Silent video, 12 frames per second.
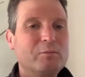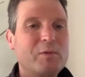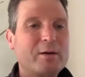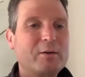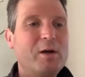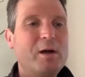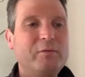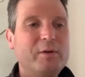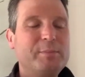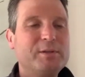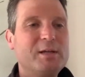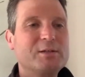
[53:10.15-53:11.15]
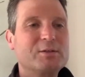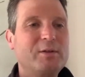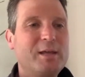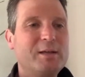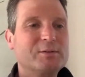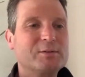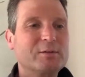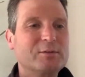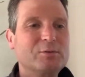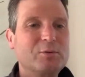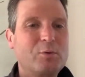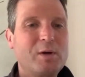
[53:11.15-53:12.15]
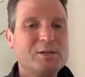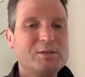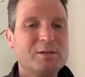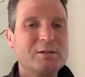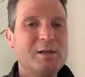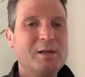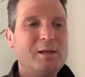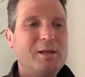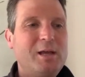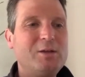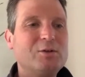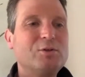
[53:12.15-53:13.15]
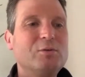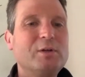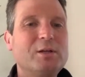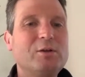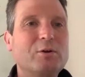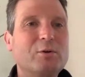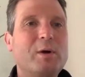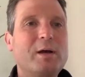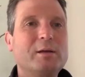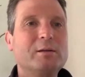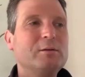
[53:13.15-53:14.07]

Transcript: rattle off a potential answer to a question, and you're doing it your way.